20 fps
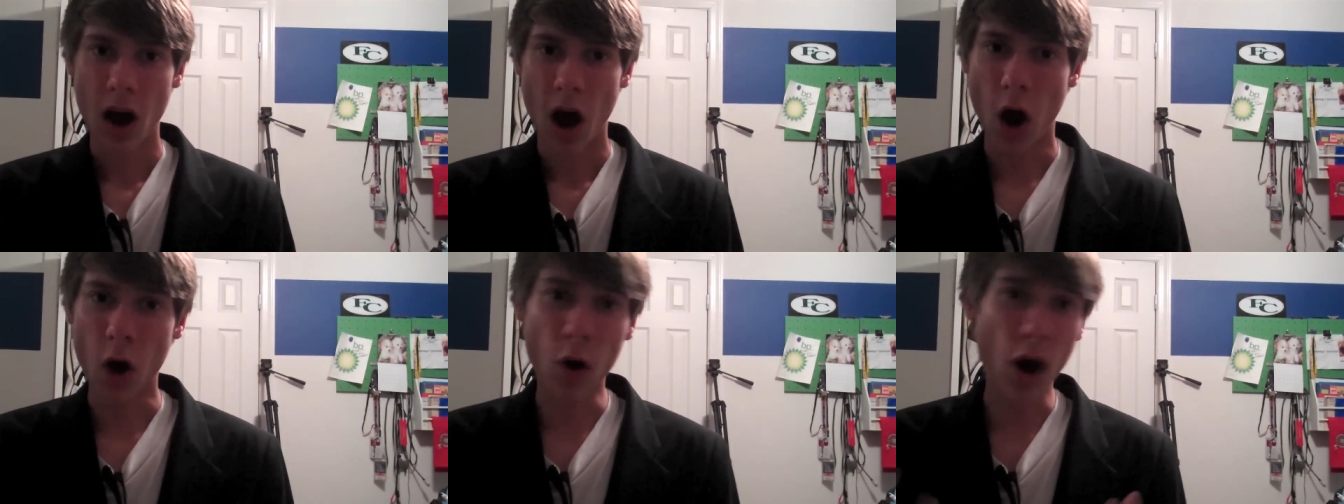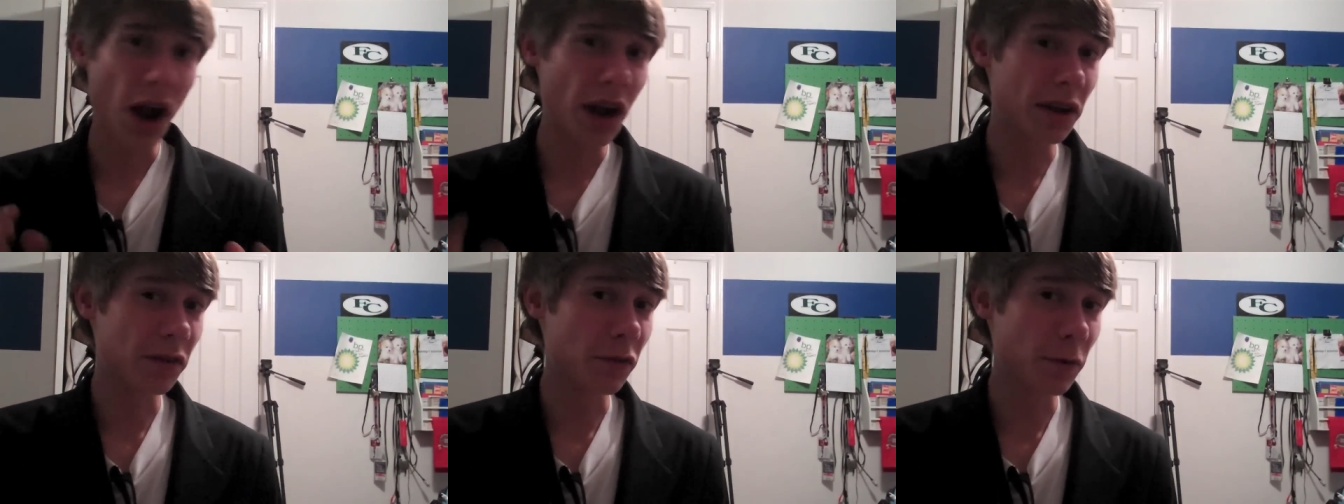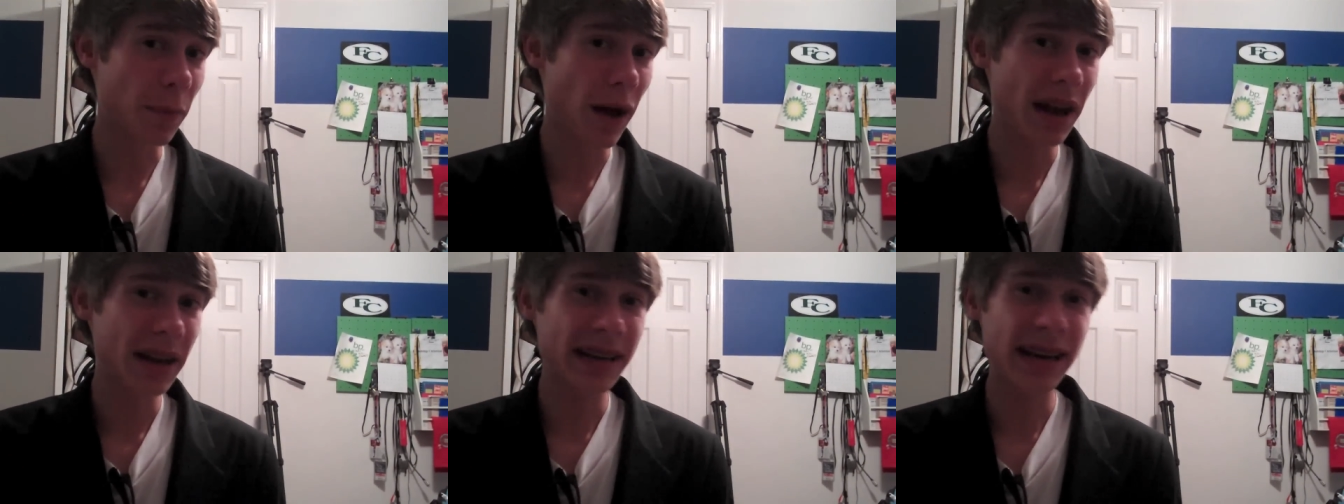Alright,
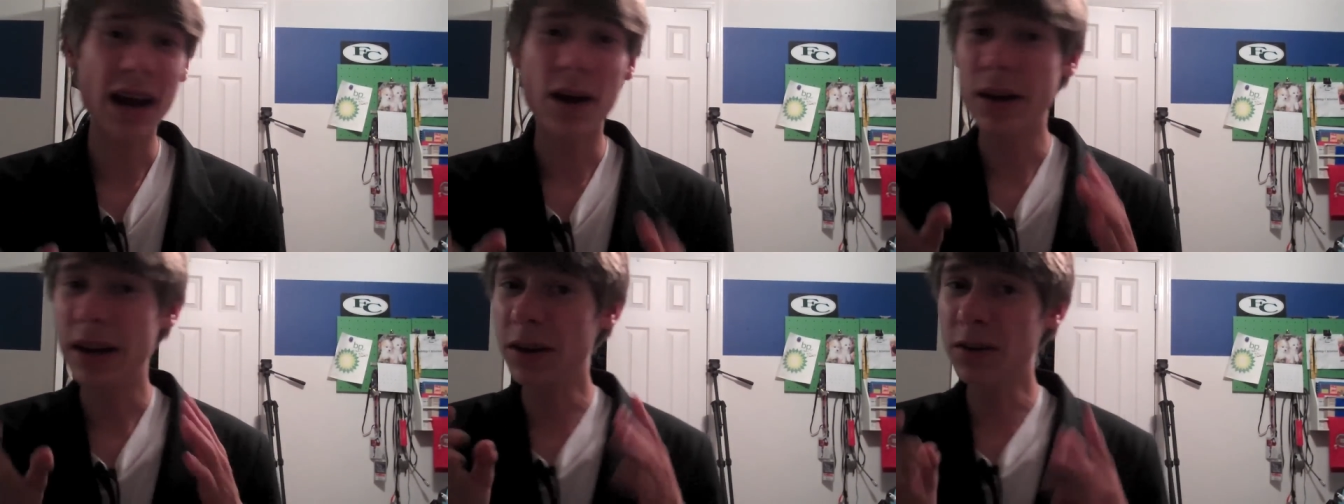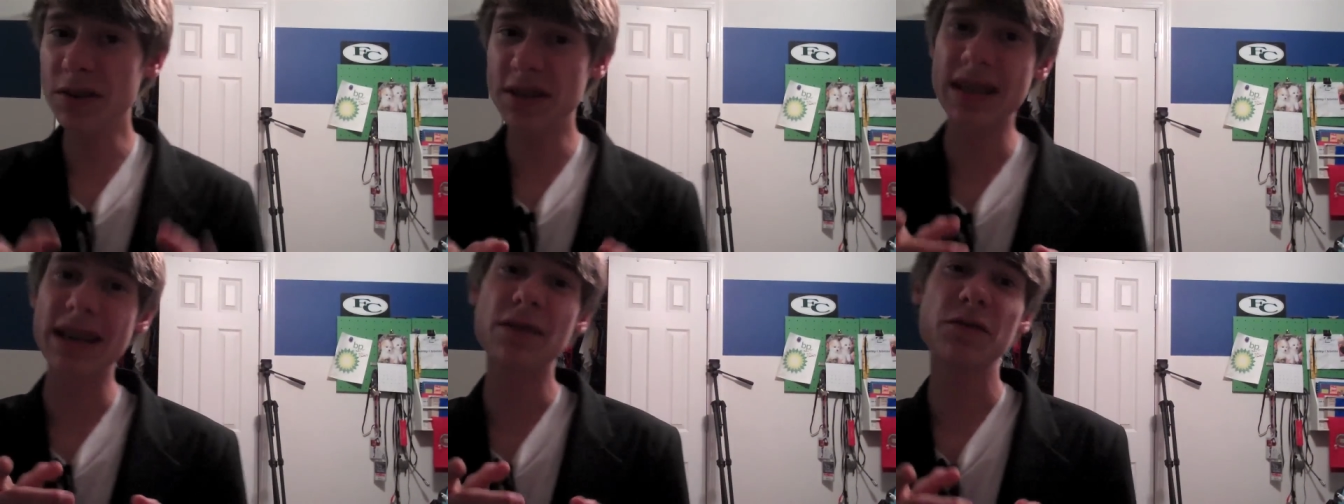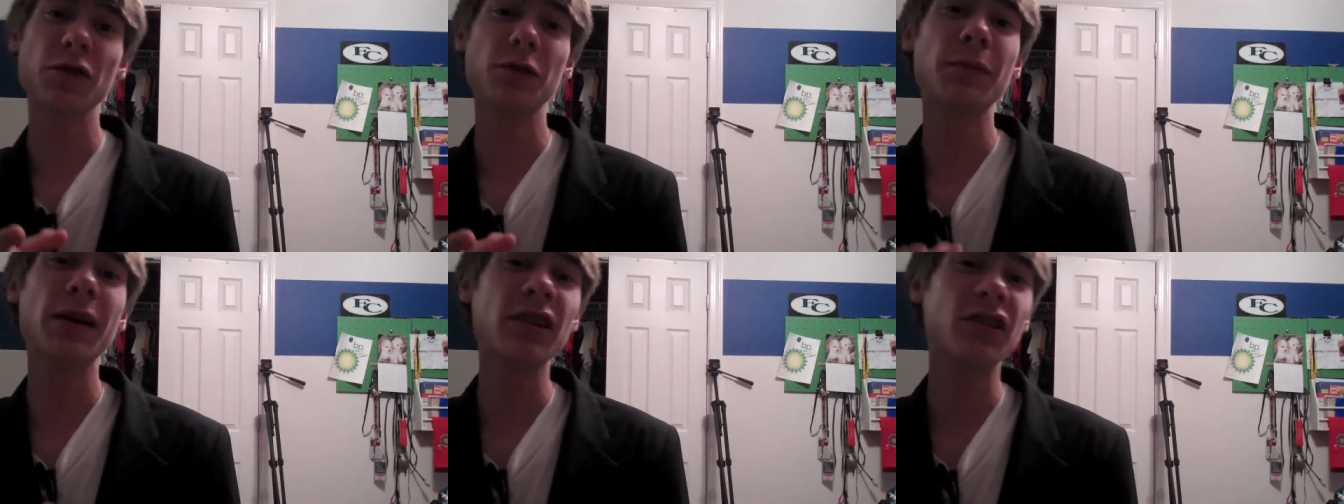everybody, now here's the
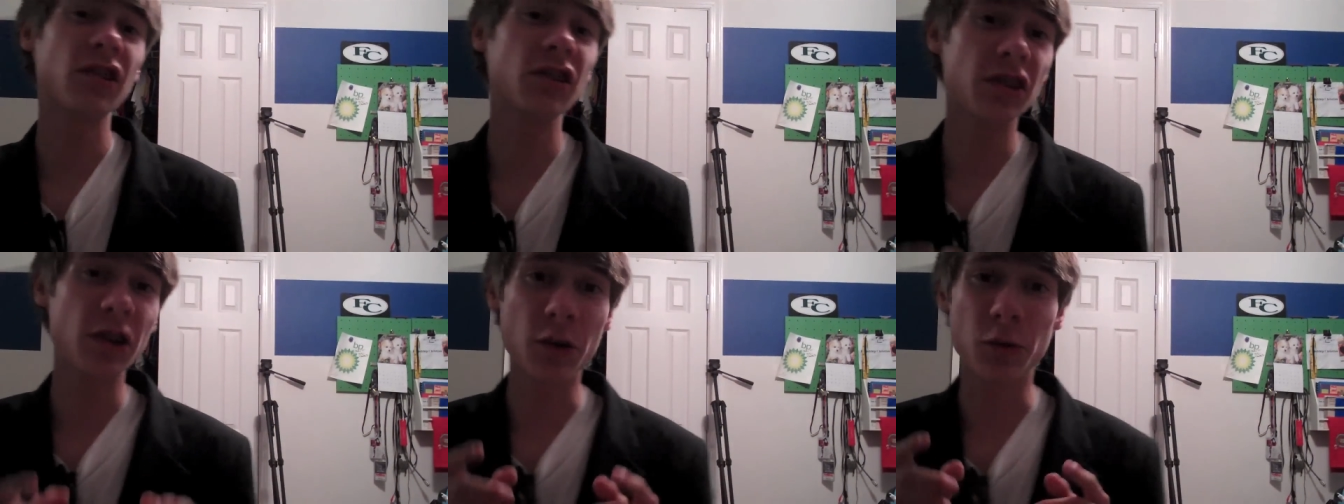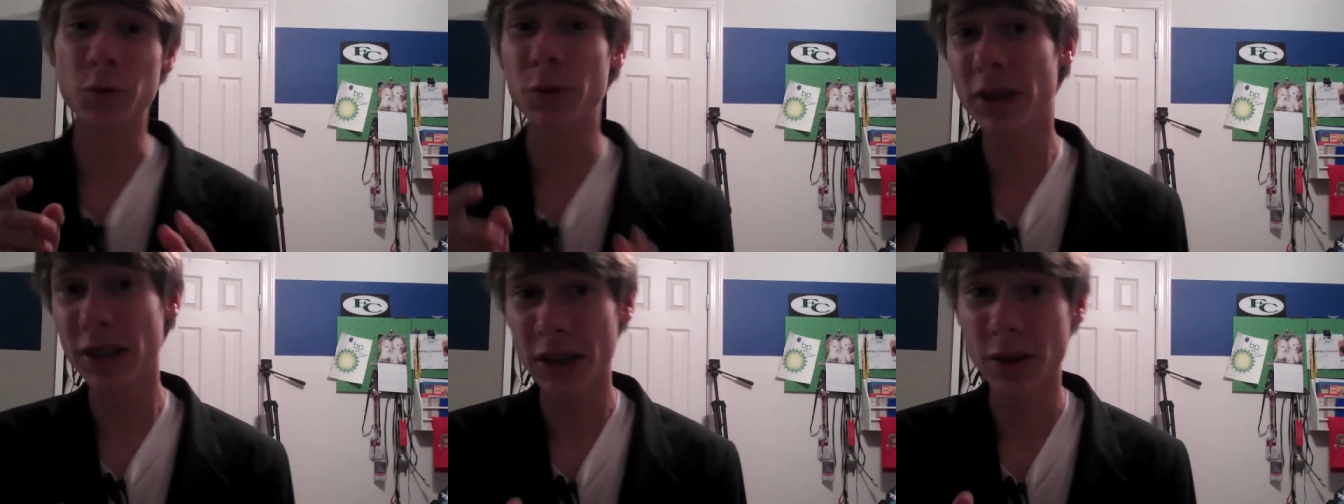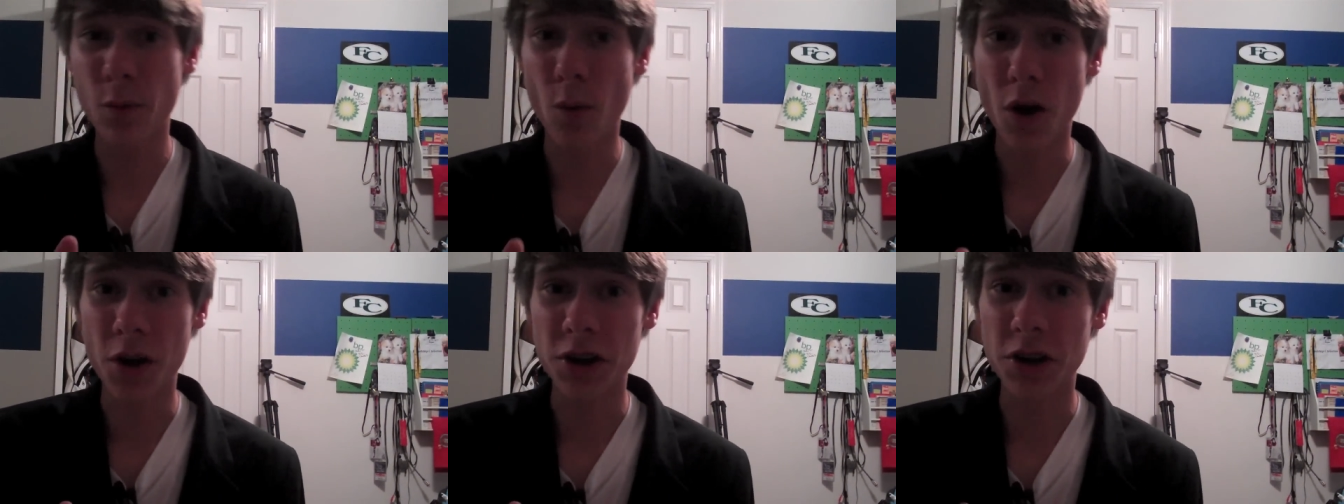information you really
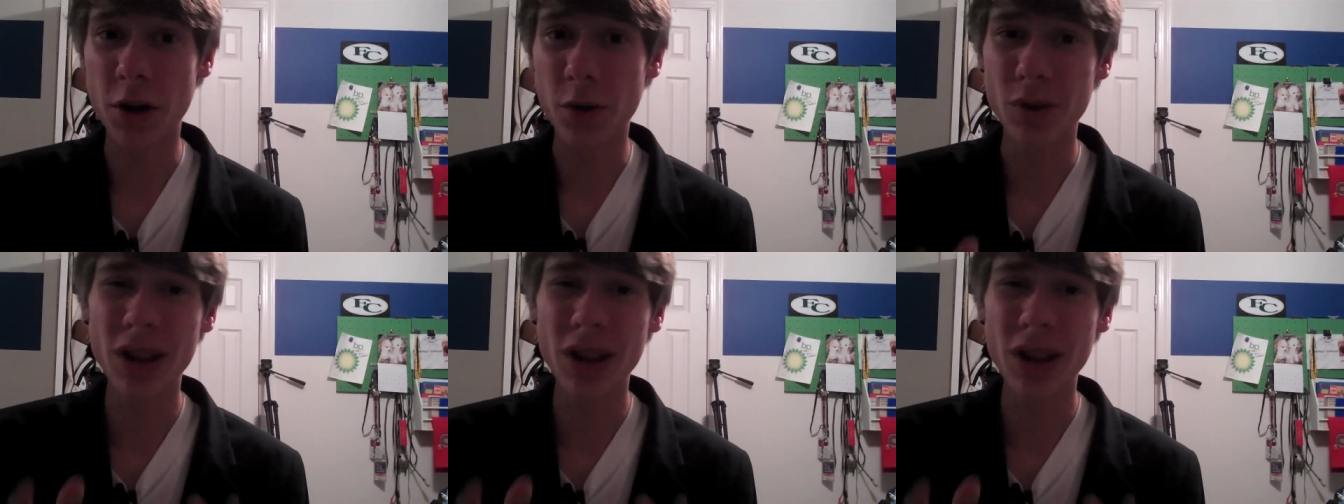wanna know.